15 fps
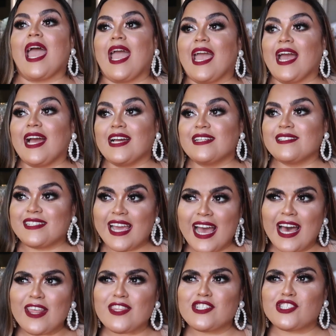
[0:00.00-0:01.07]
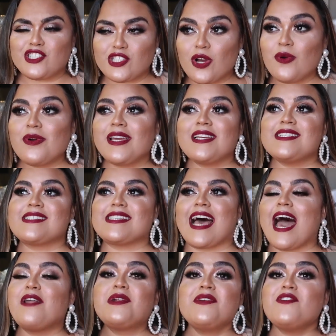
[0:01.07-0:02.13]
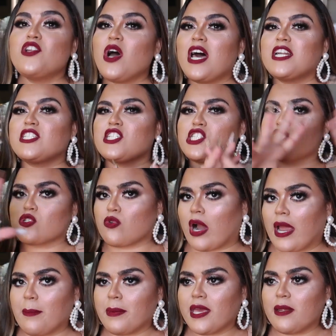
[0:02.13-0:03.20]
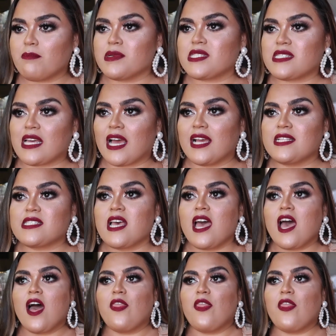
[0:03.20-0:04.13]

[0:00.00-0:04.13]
and yeah this show is i don't even know how to describe it besides